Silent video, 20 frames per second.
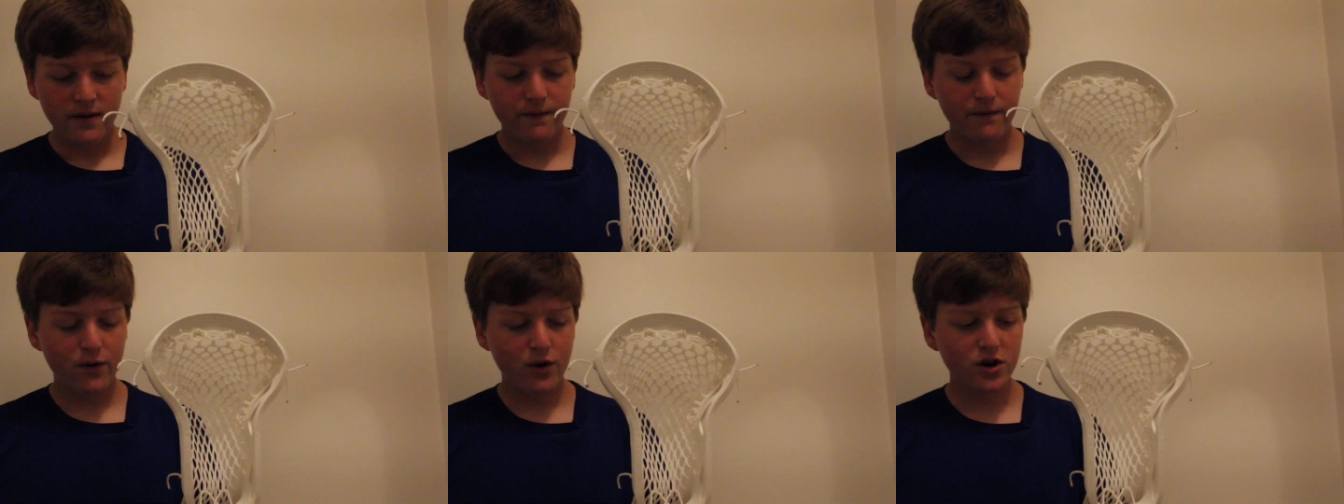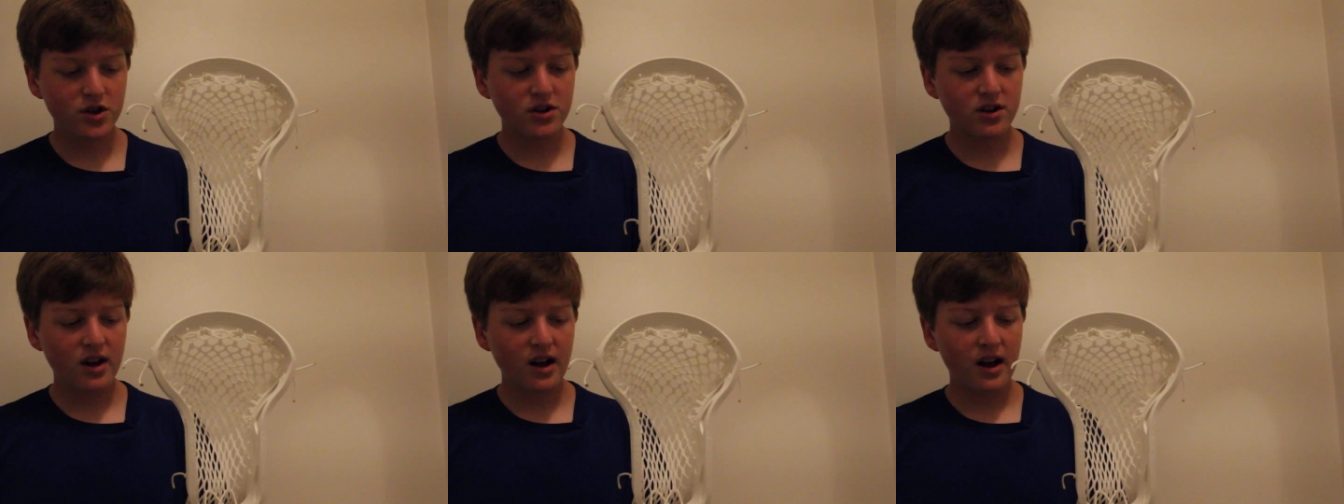
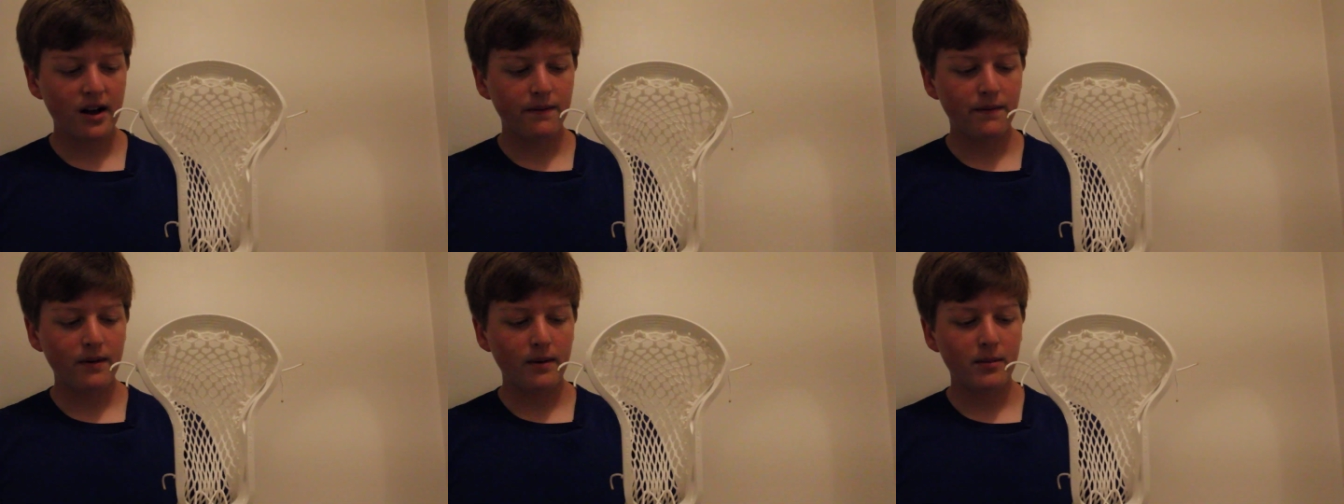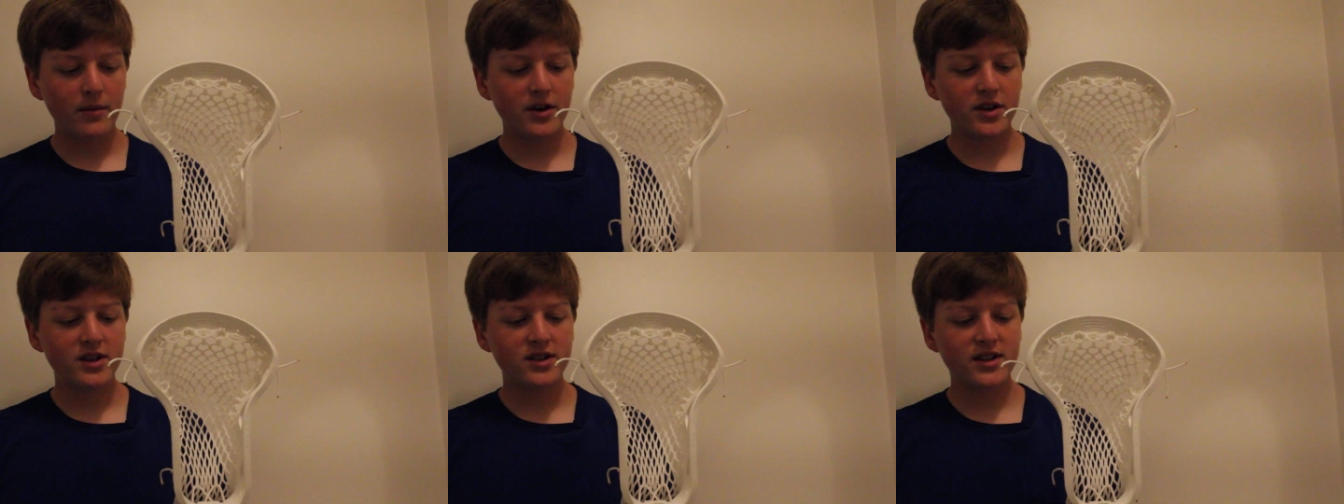first off, I'm
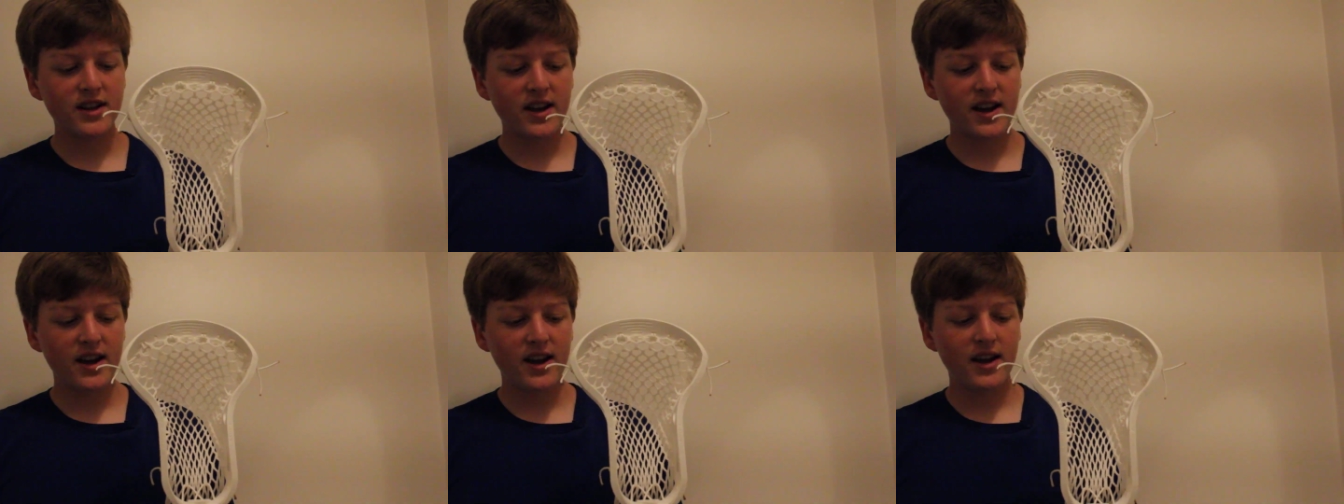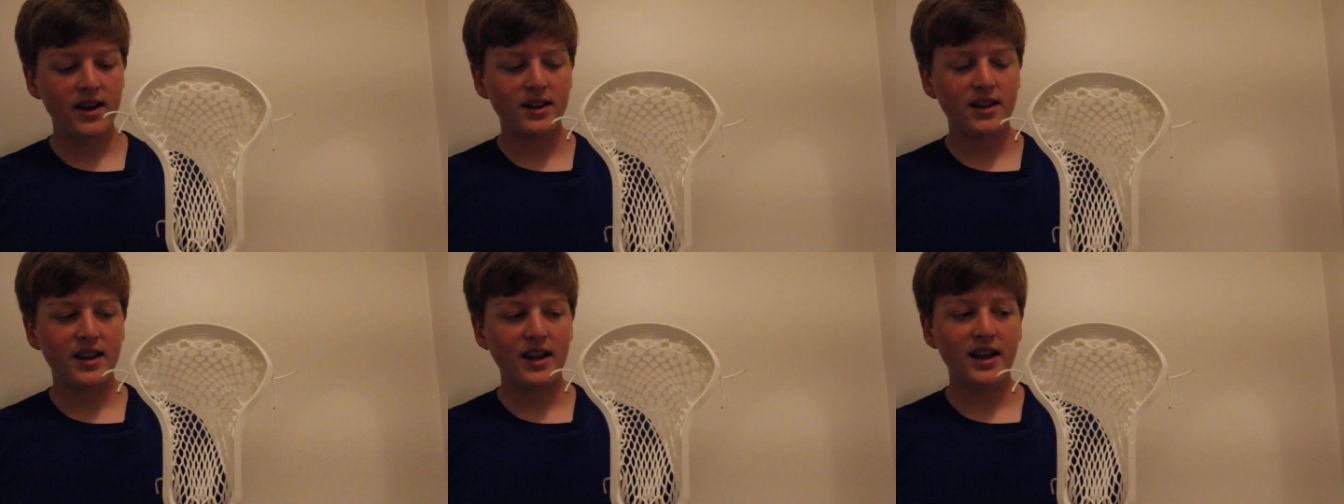going to
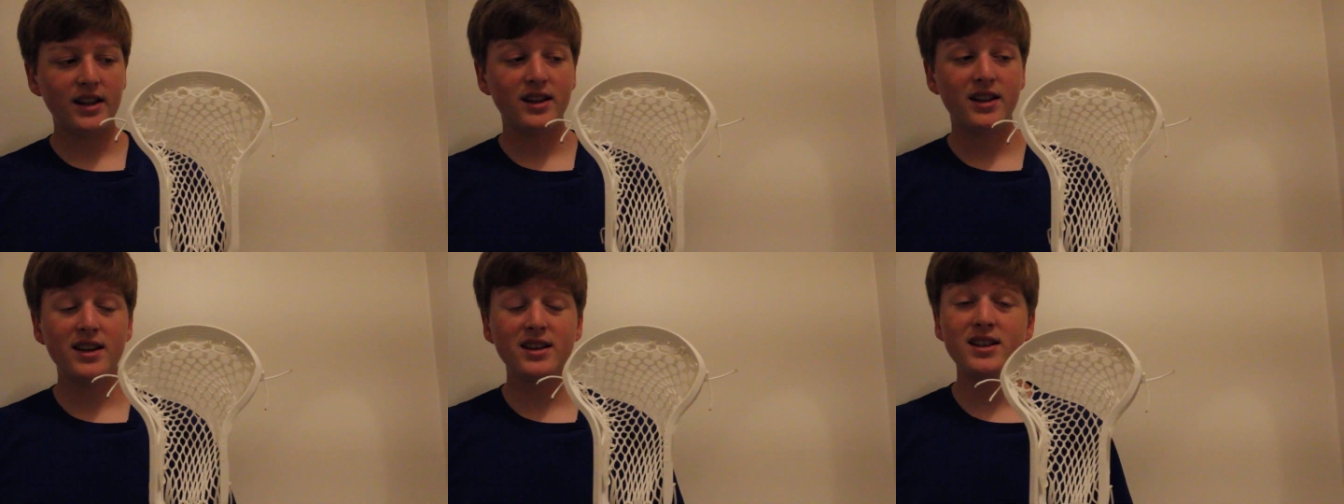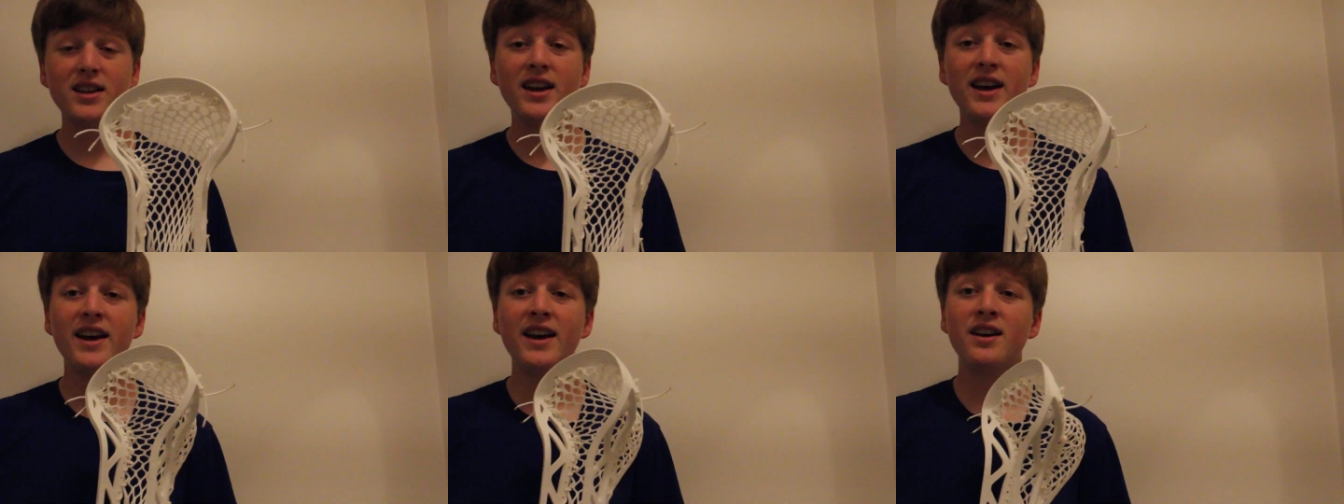say that
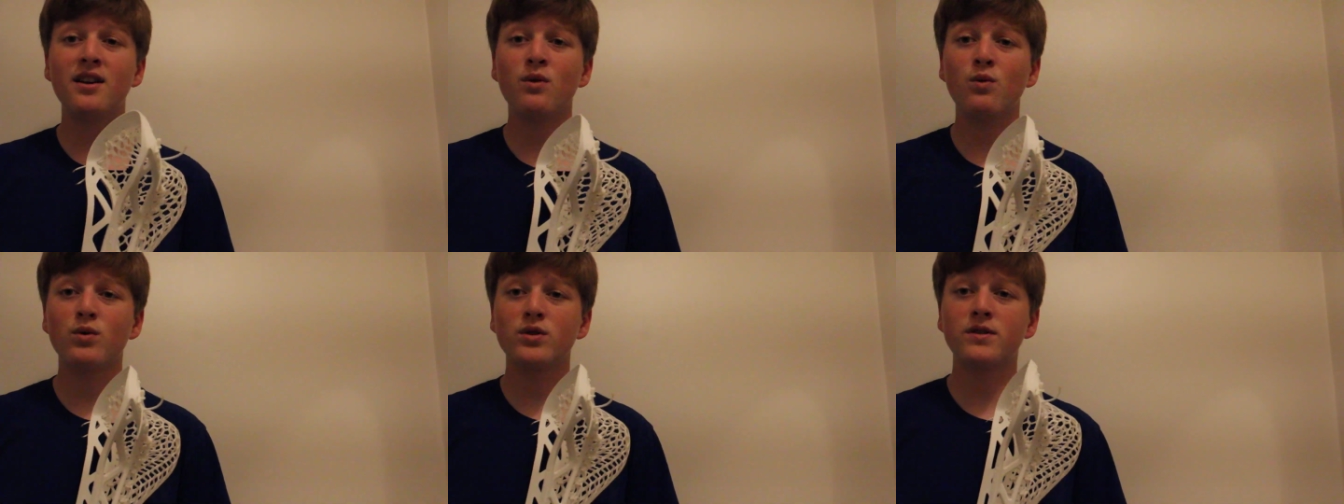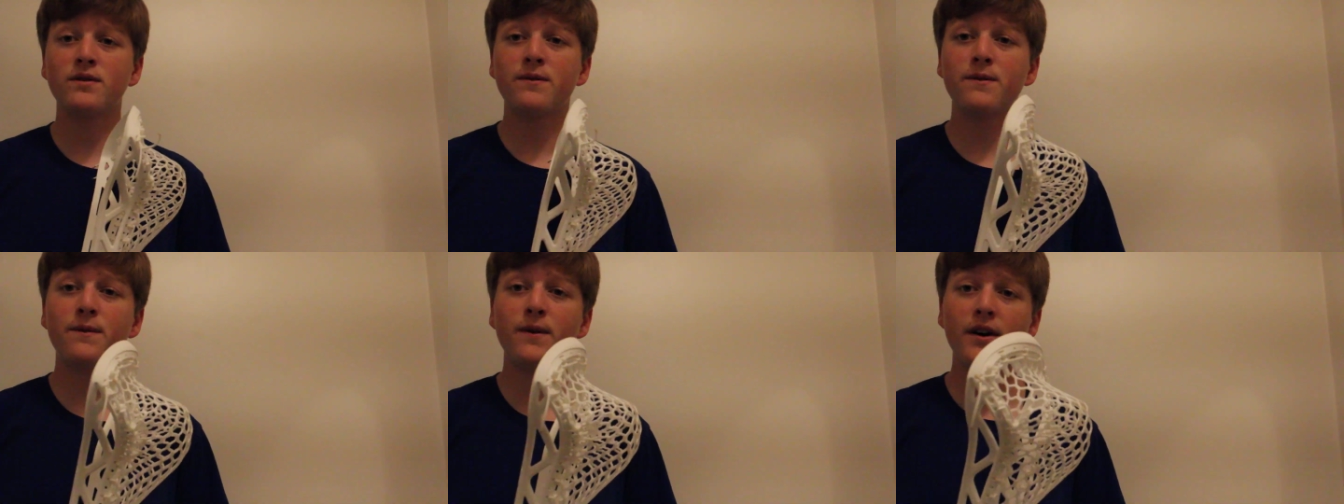this head
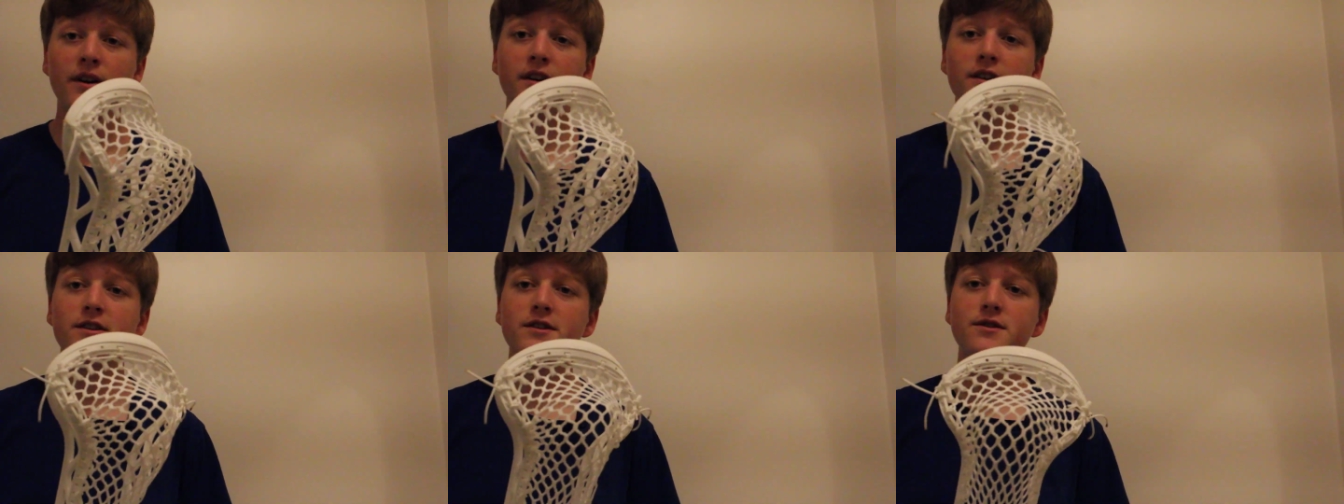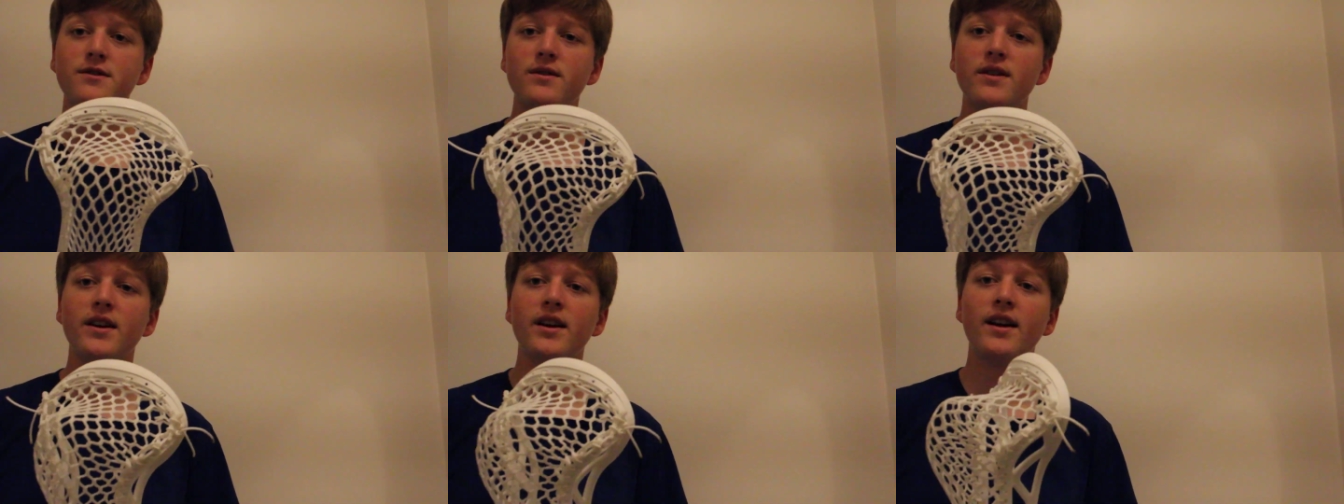was fun to
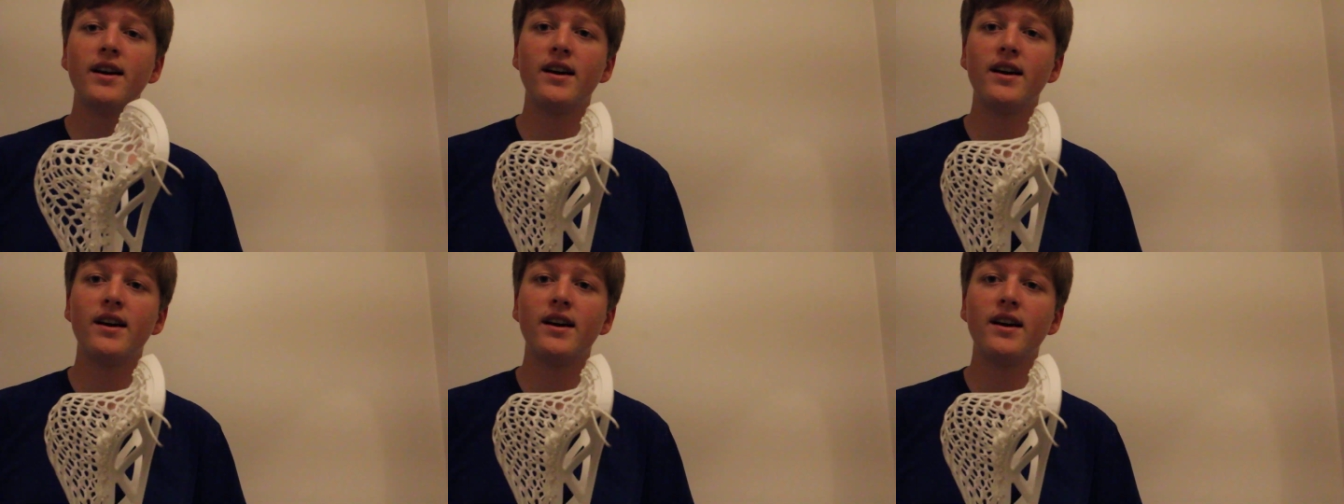string.